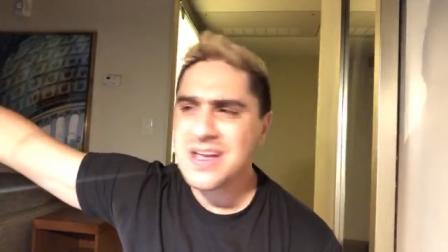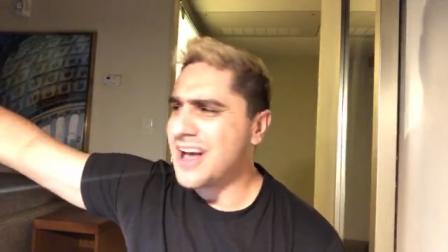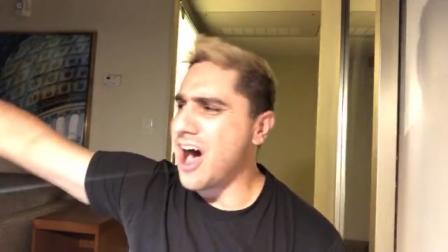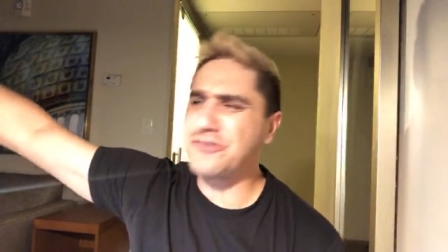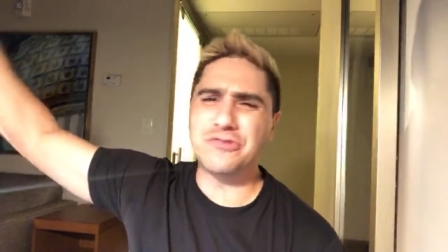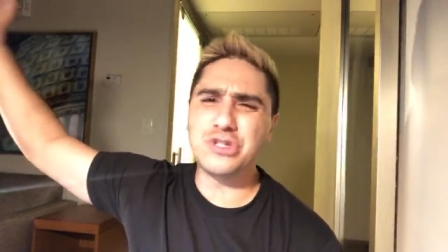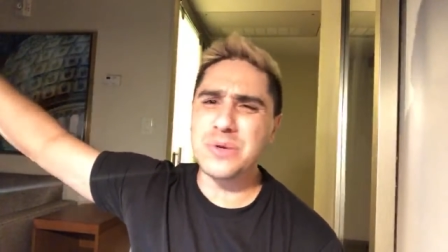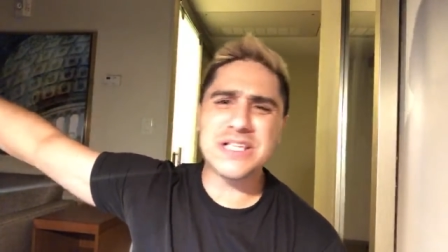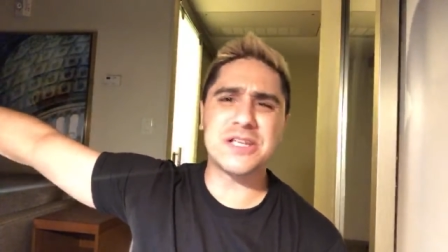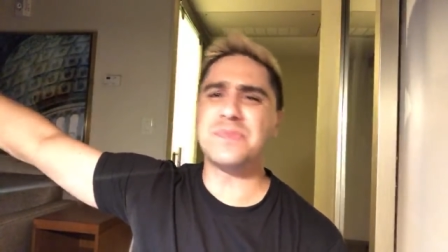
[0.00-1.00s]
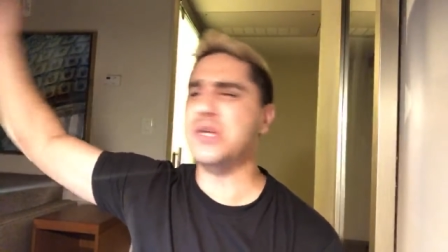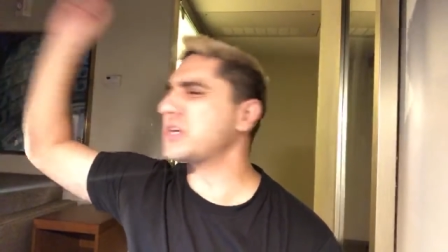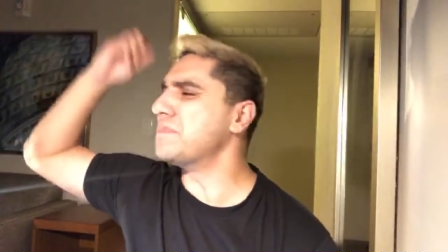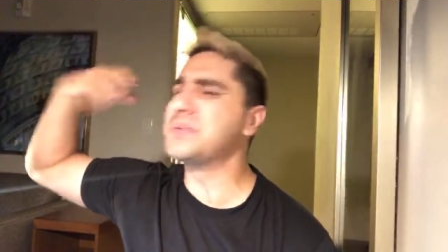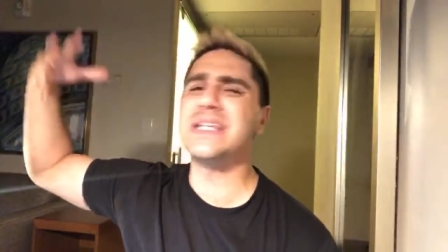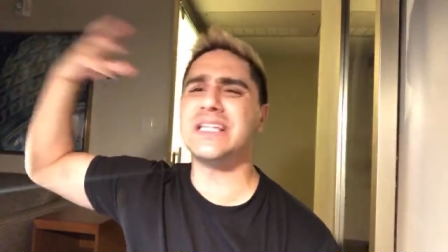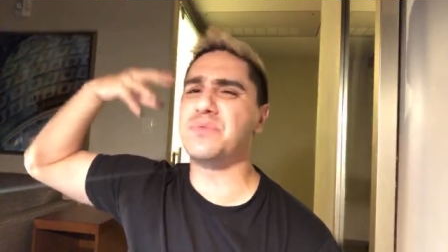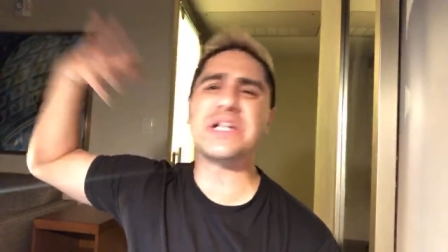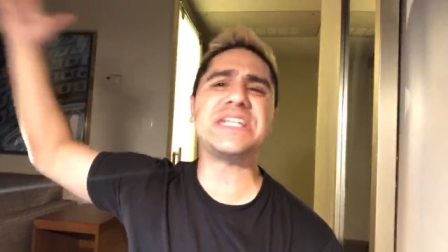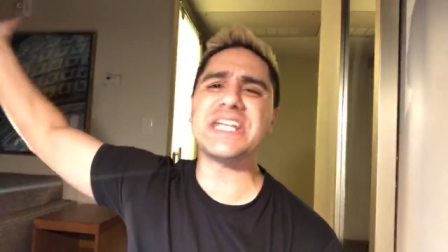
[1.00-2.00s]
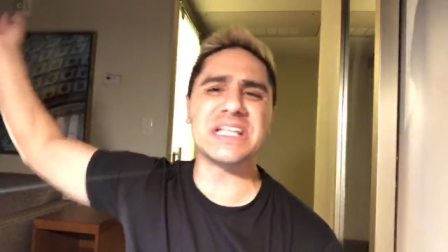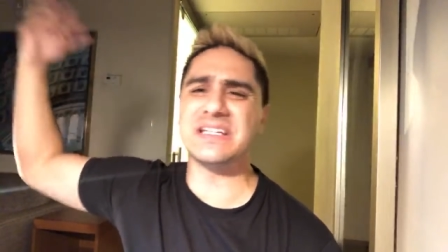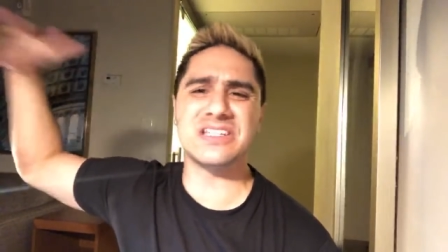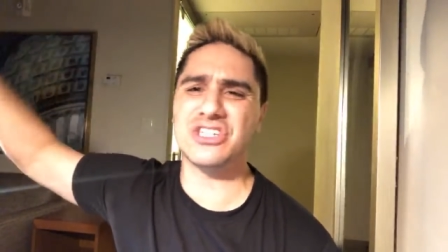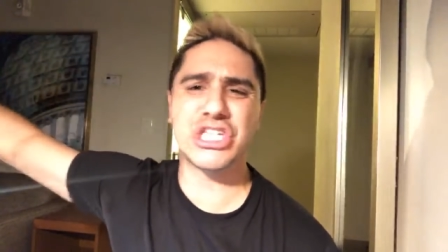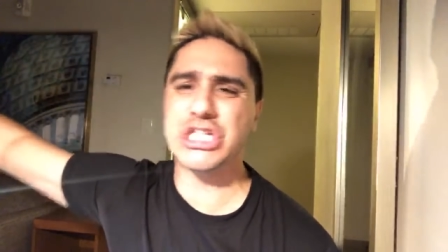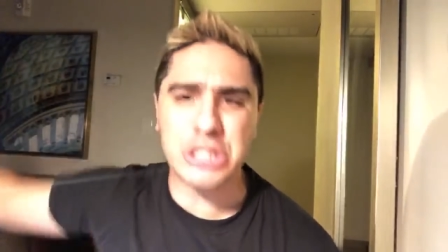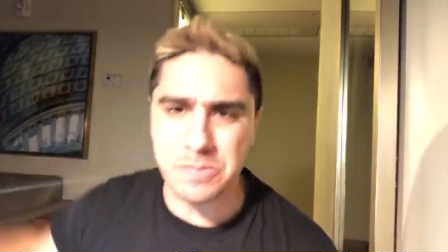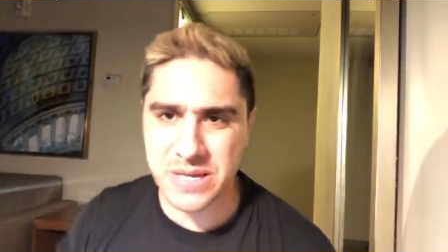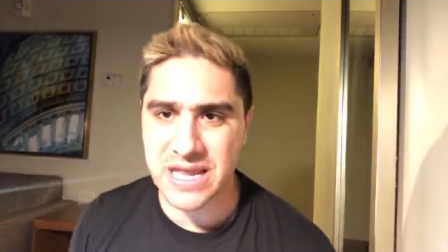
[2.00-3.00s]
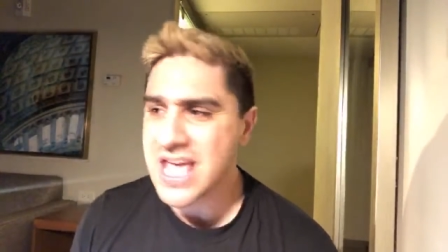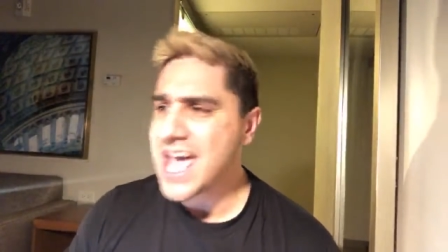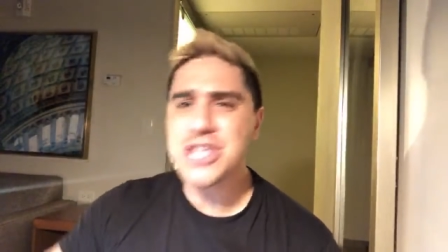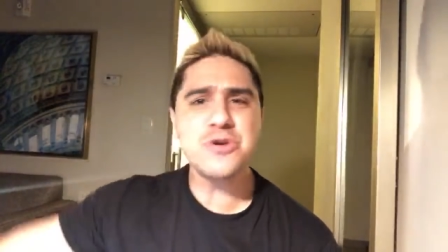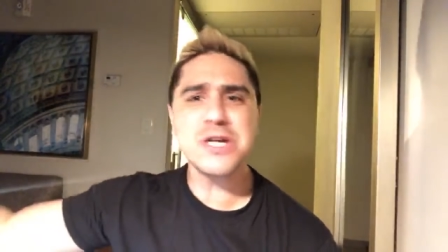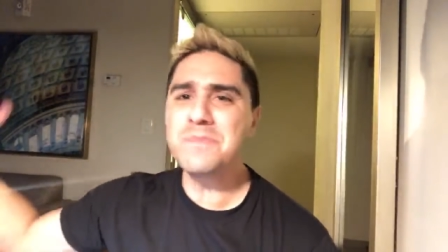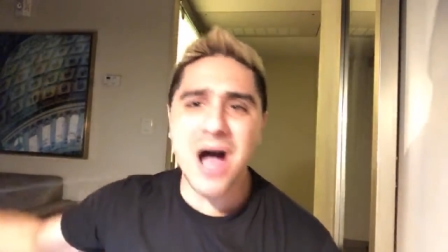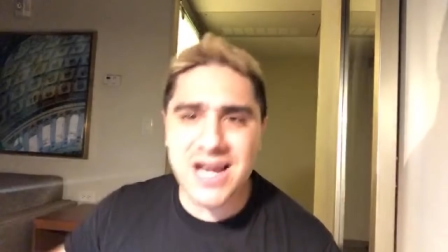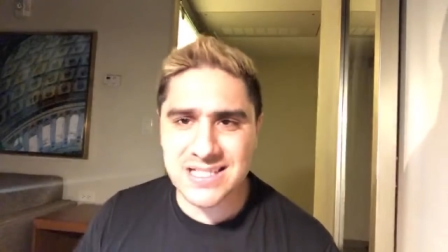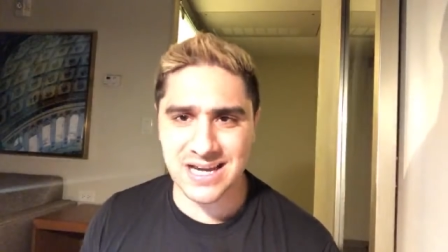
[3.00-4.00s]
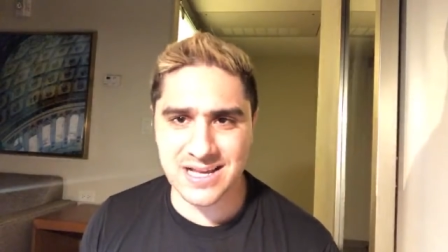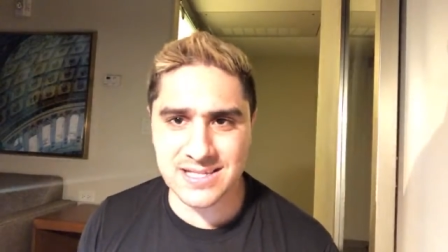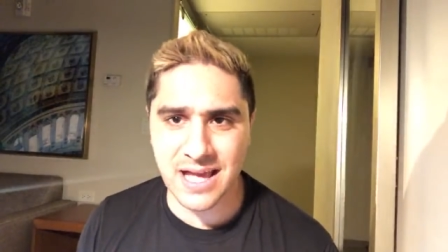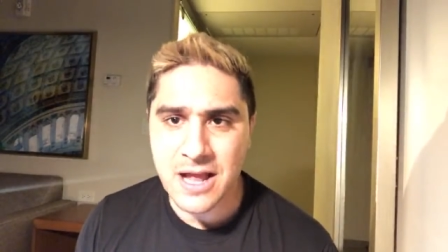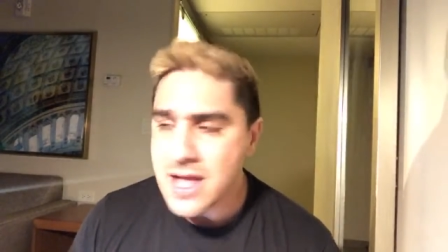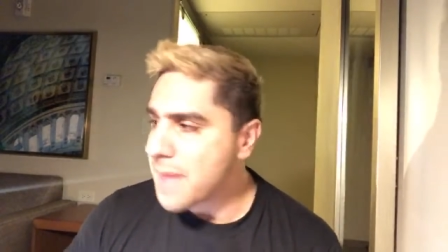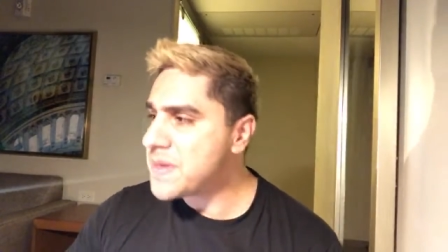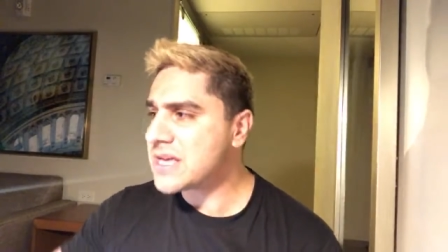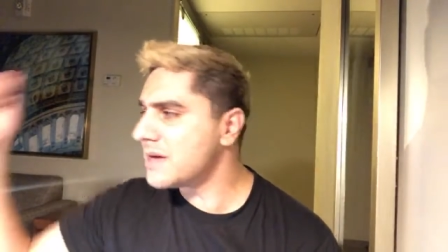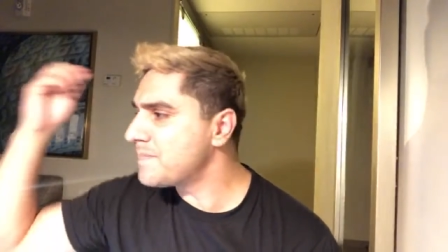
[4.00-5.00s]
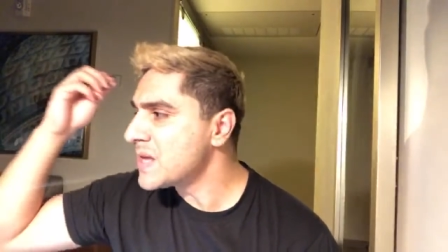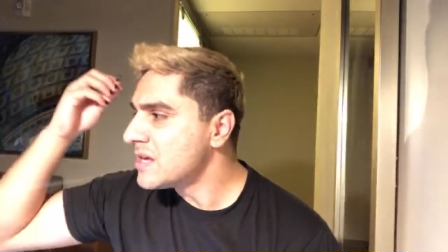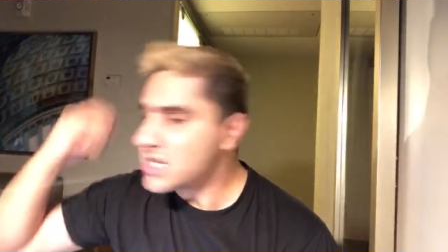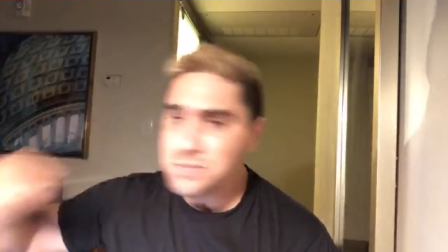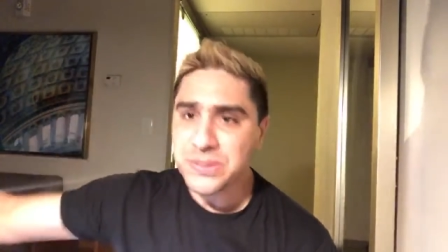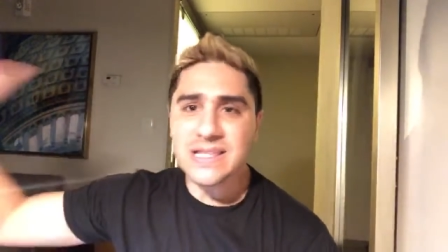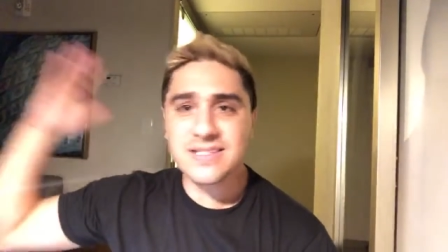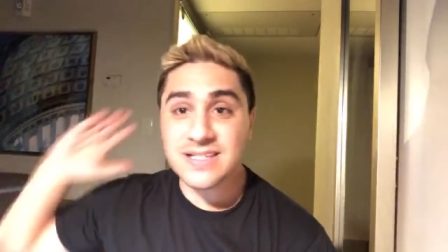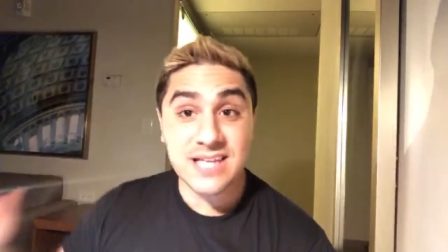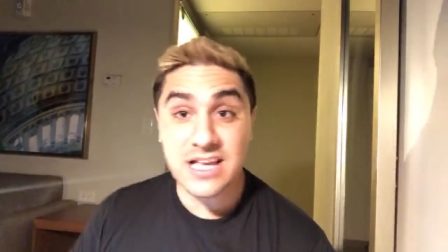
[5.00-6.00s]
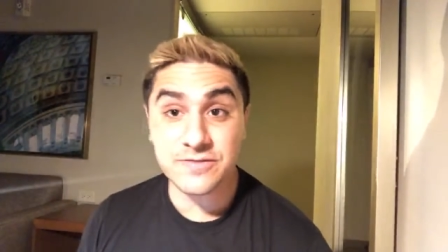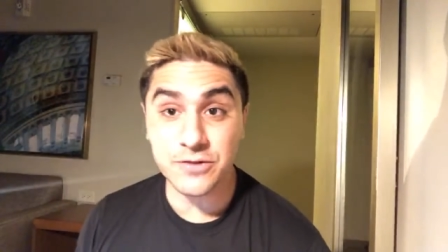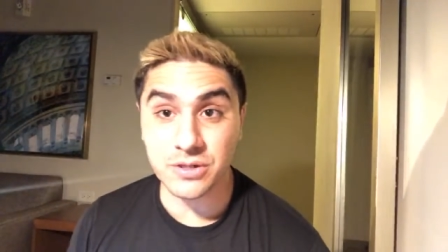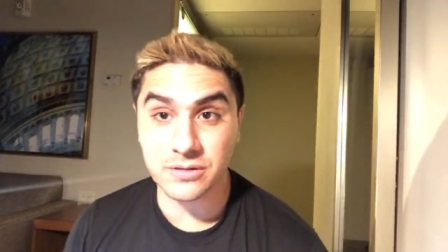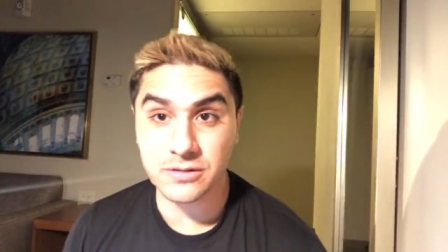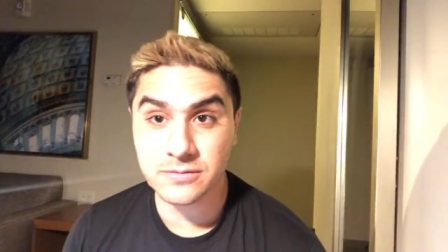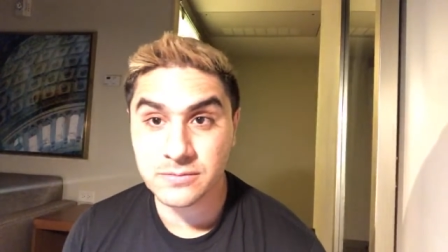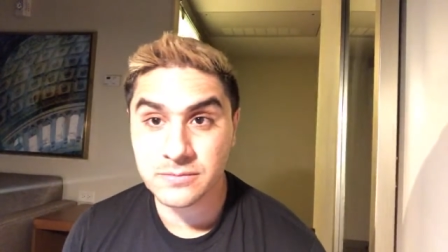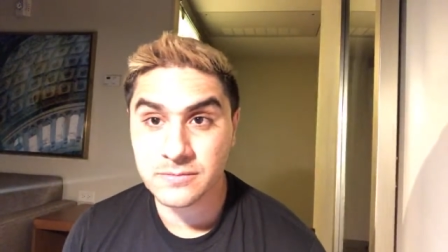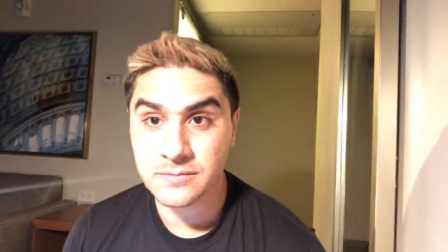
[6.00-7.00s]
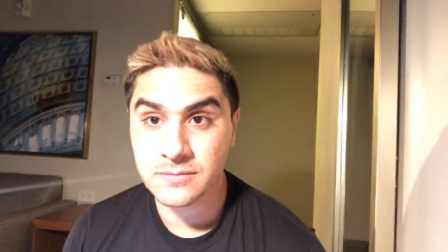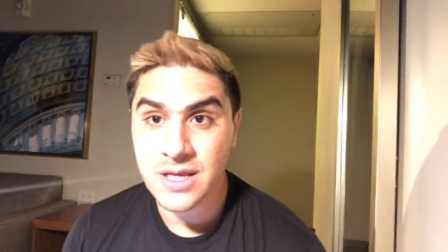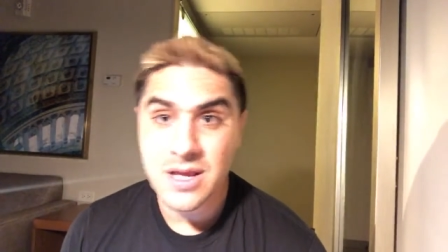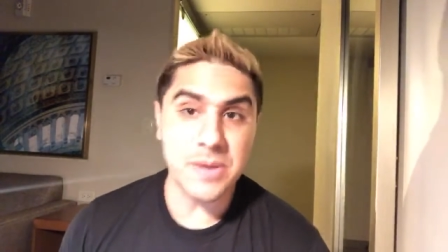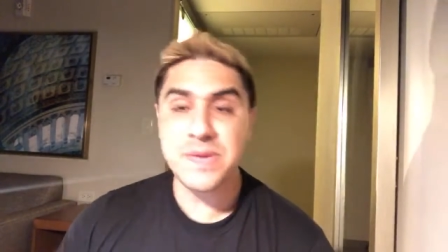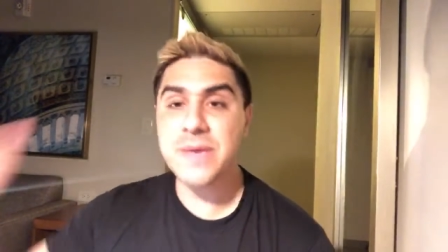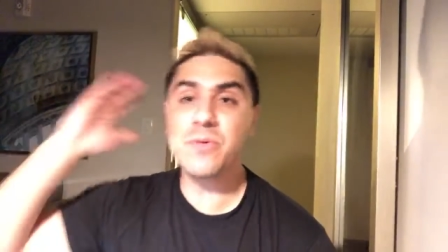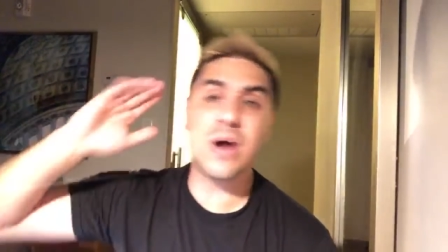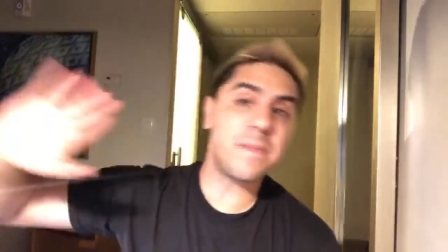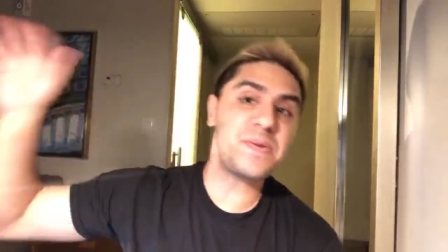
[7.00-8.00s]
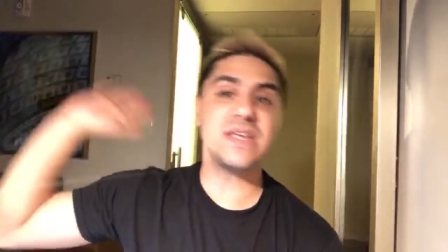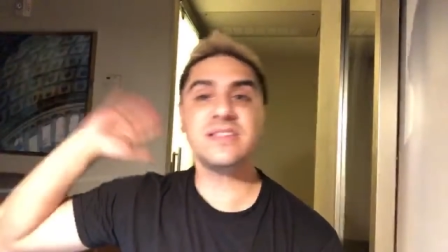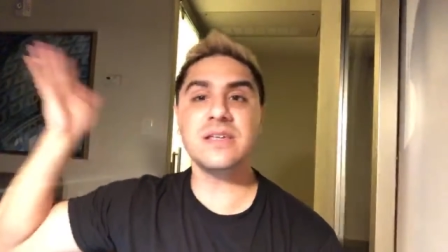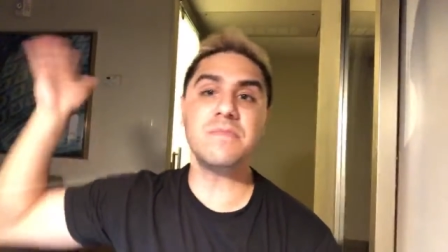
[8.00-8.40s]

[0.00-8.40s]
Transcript: off of doing something completely ridiculous and stupid. And you can monetize that and become completely successful. But people want to piss and